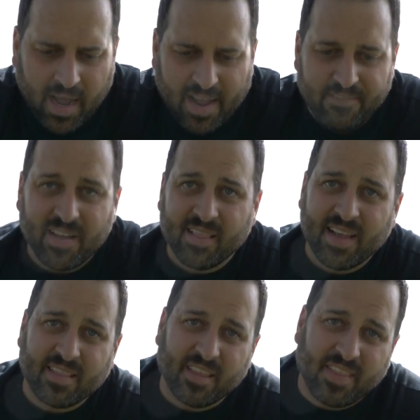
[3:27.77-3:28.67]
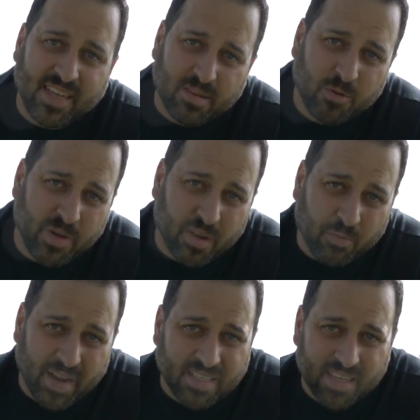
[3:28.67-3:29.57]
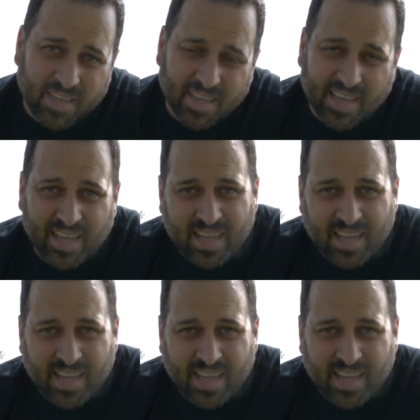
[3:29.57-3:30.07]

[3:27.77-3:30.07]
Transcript: I feel like the things I'm doing in racing,